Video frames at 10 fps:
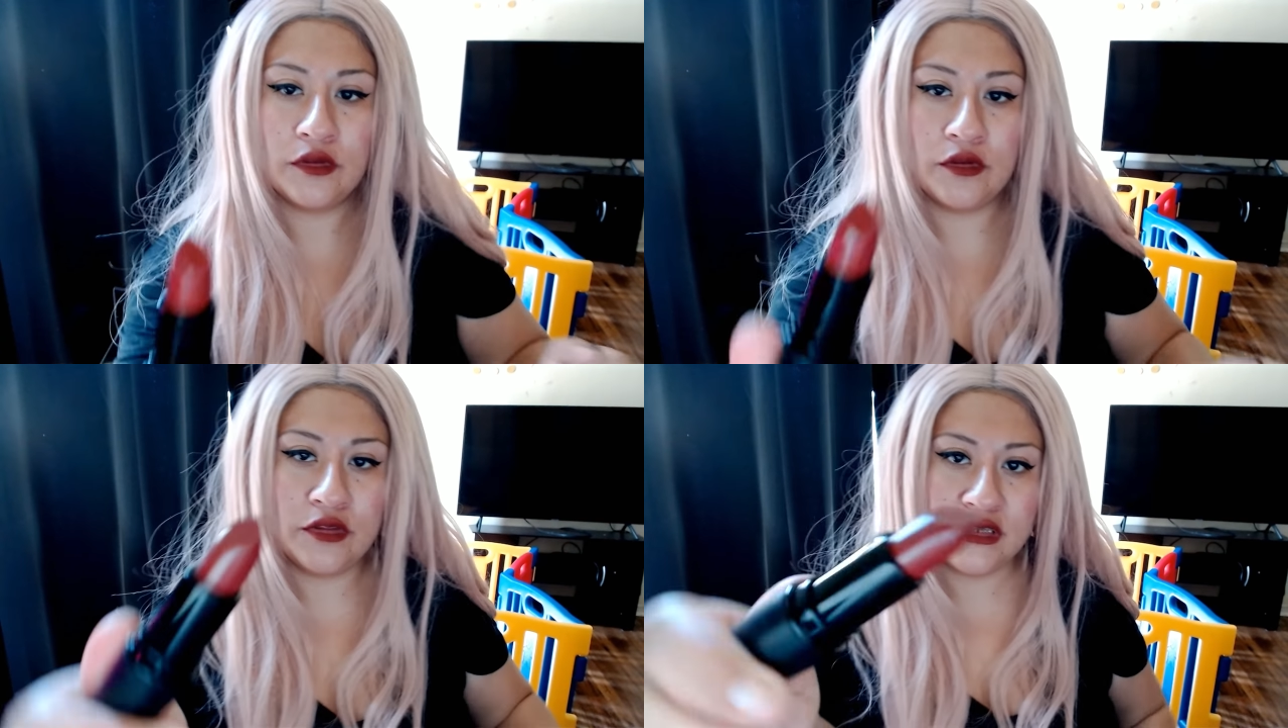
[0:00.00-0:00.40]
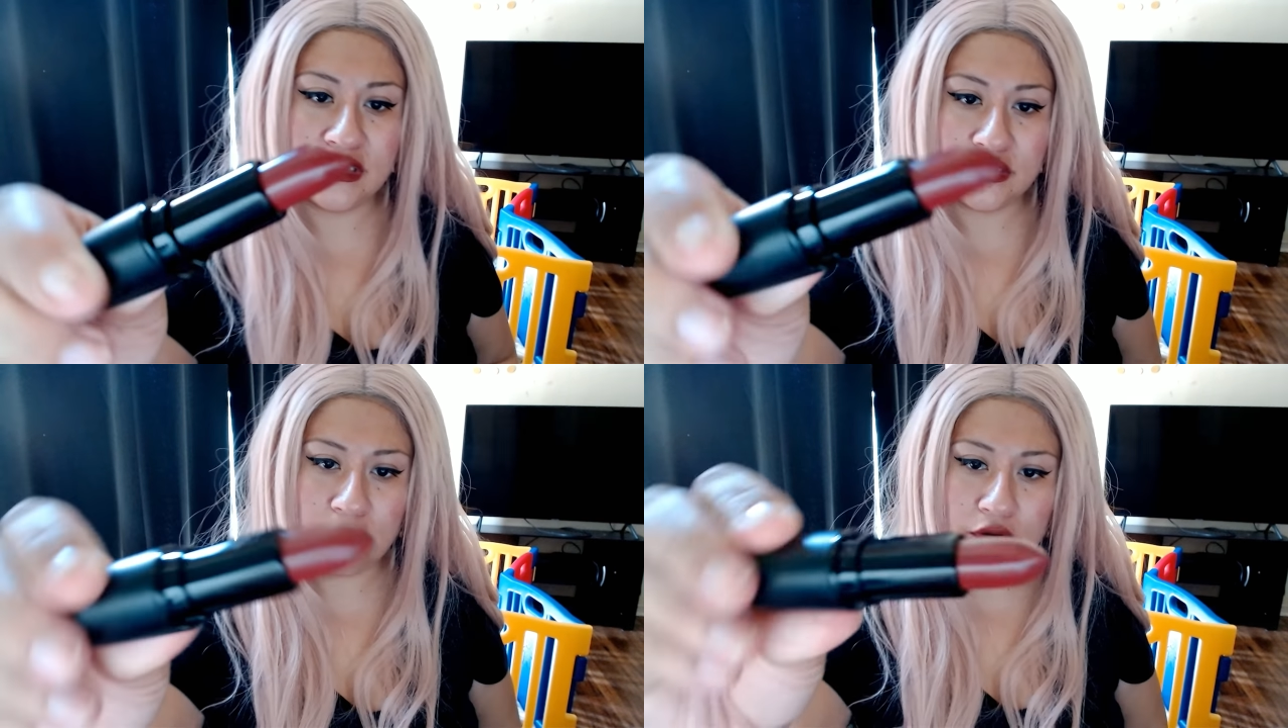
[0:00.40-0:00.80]
This is
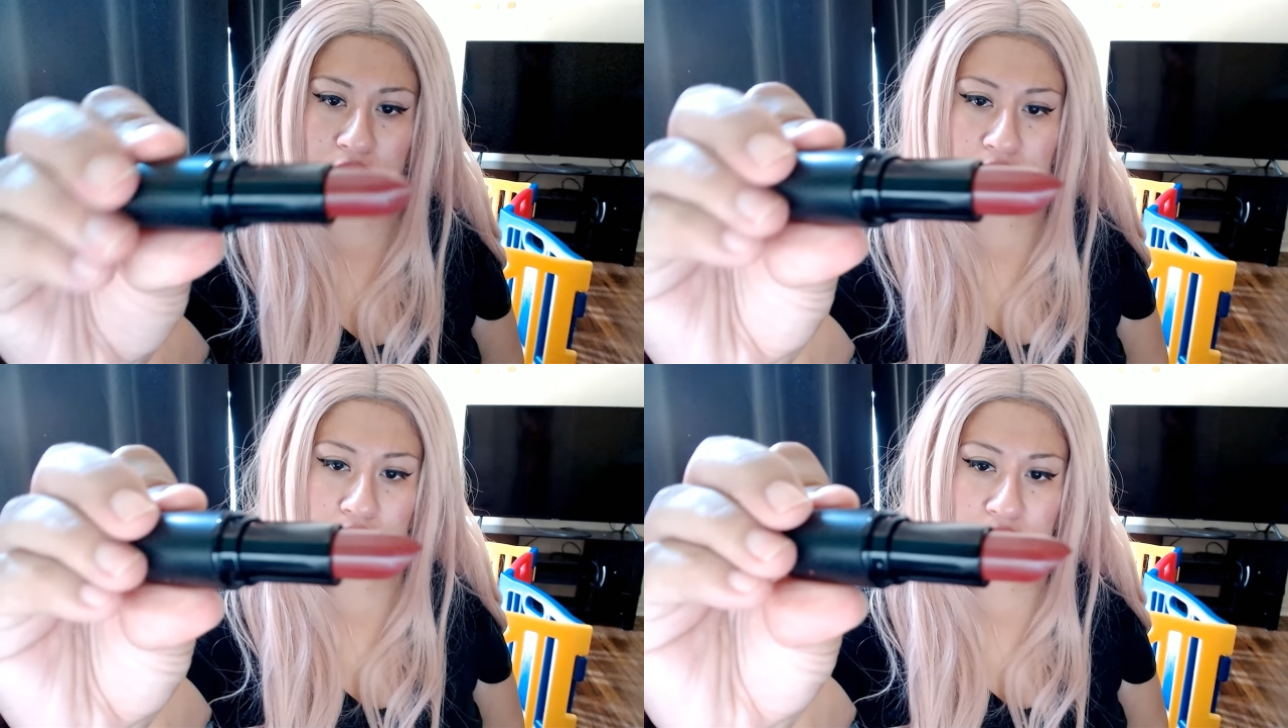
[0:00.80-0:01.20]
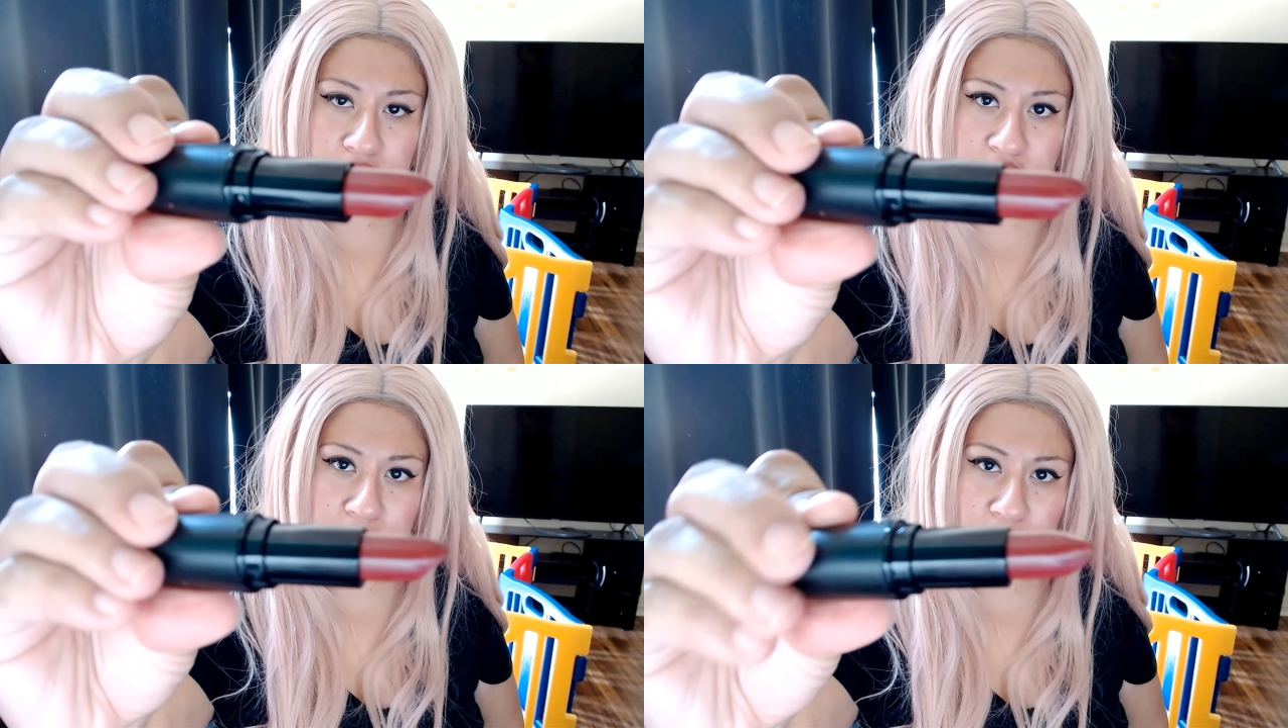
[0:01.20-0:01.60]
dark. This
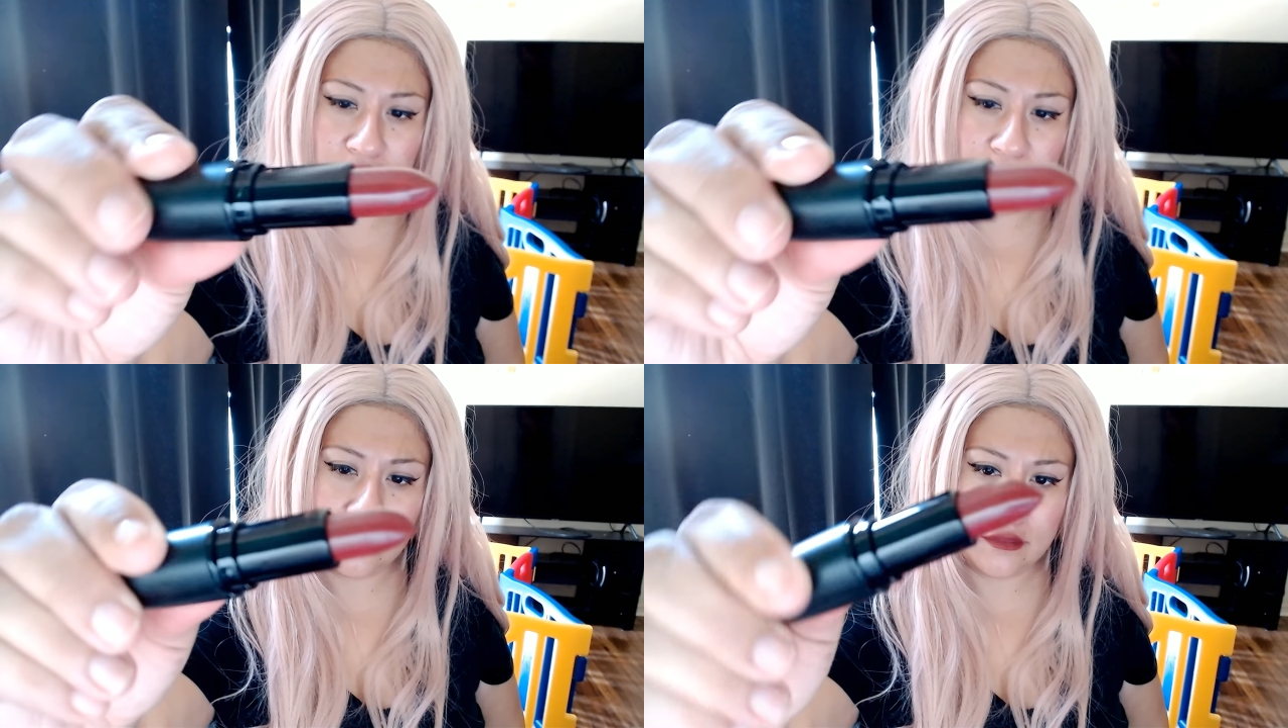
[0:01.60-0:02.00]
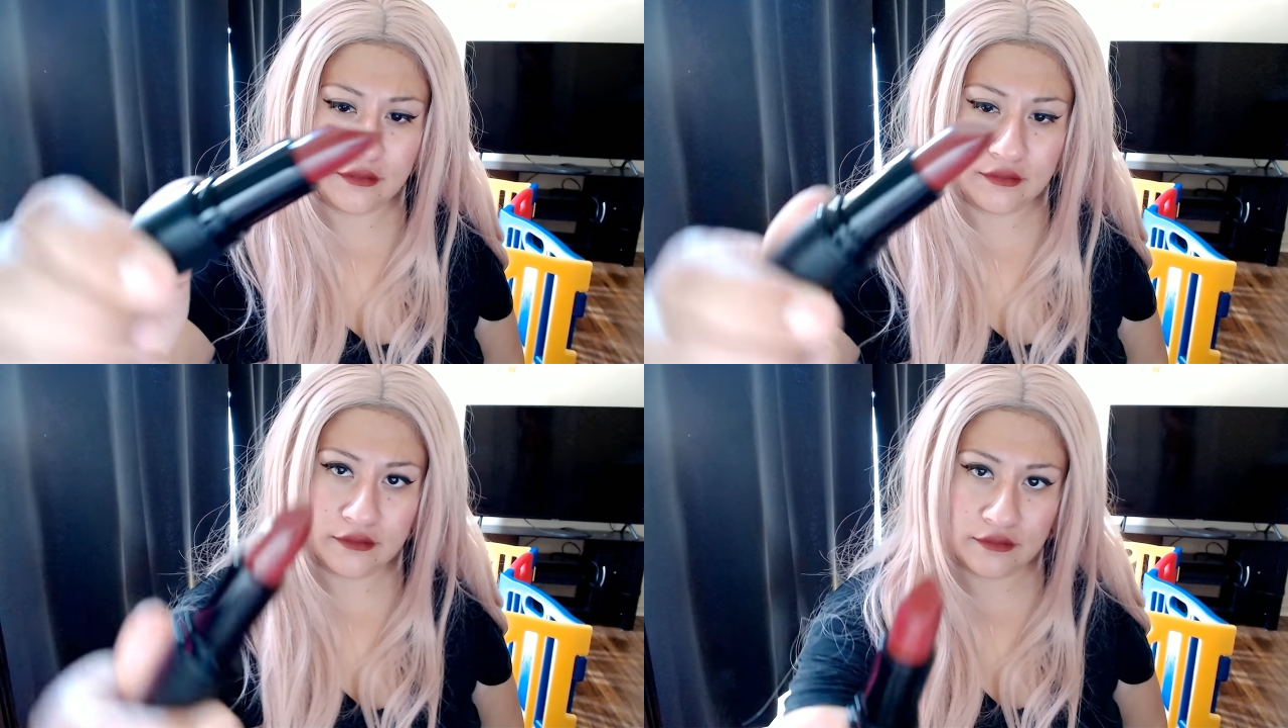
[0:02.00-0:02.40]
is pretty.
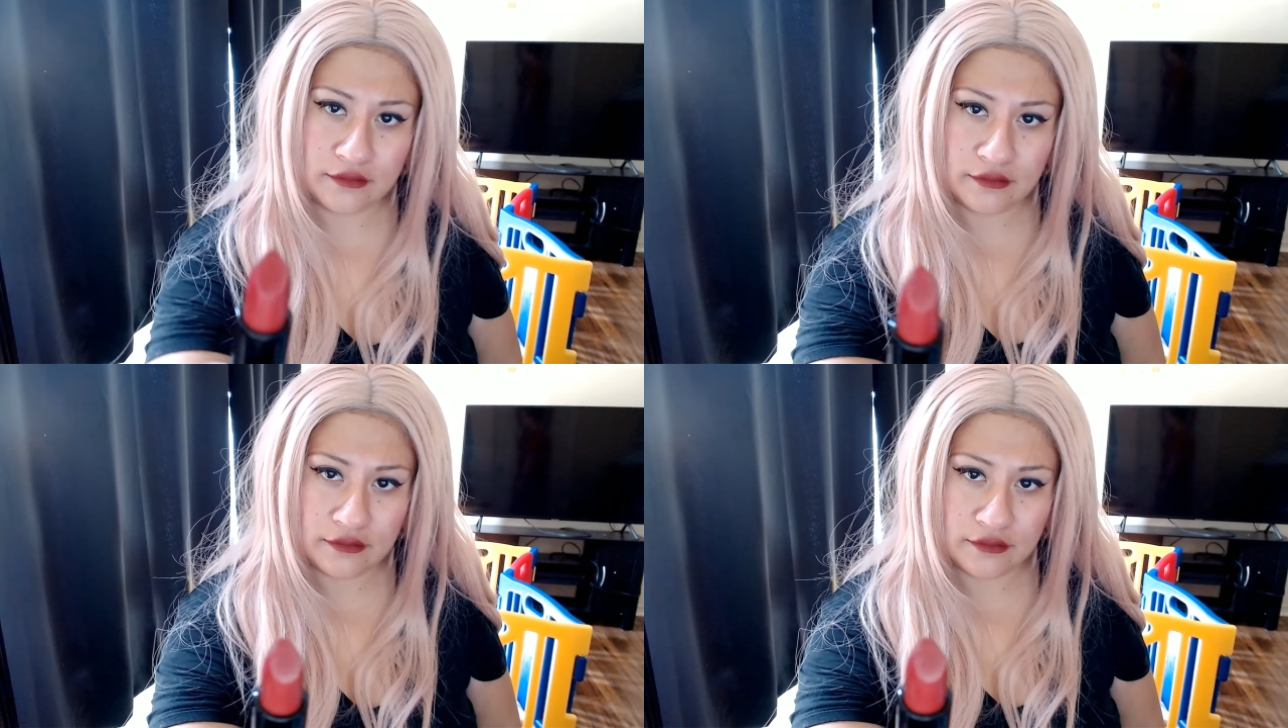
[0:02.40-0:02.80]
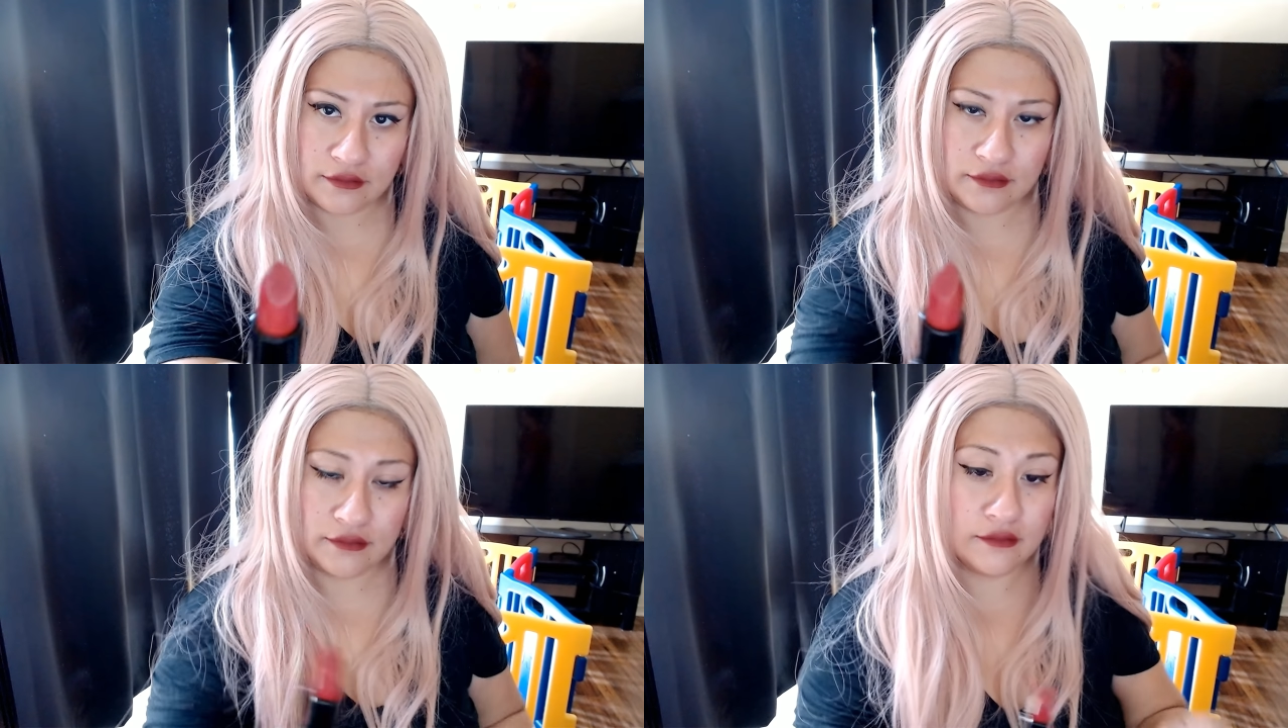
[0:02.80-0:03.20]

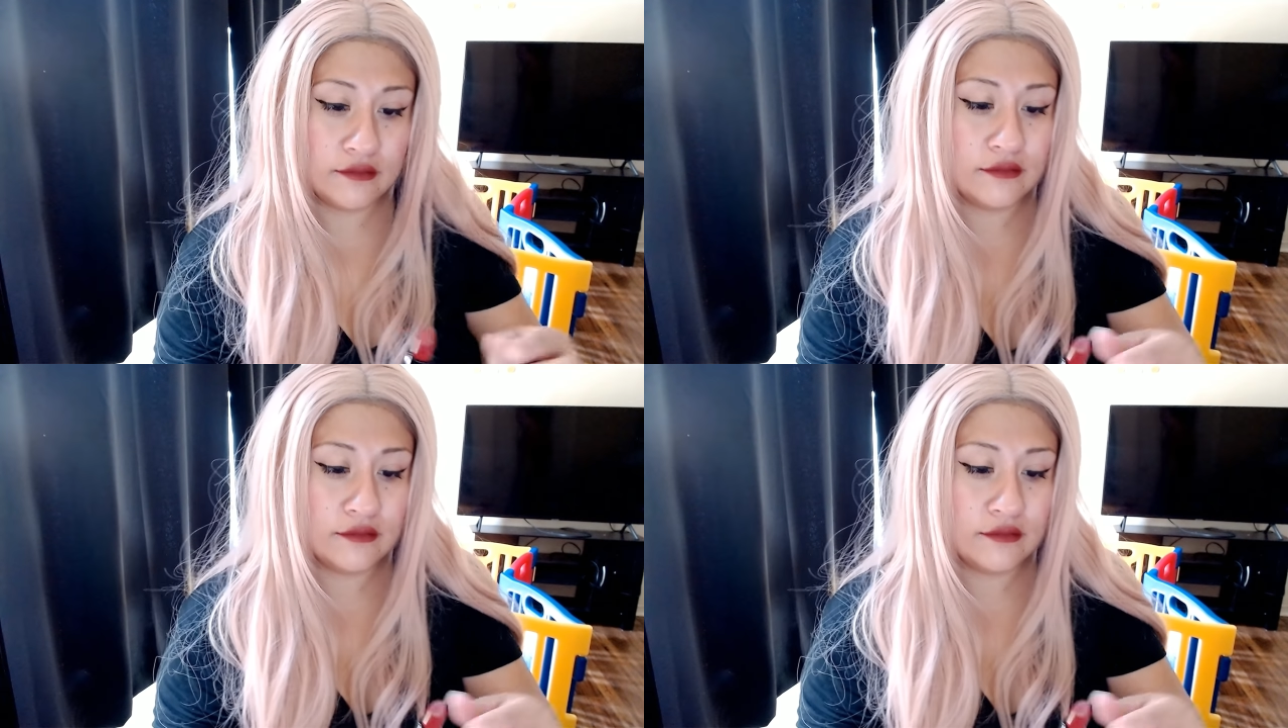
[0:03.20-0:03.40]
Hmm.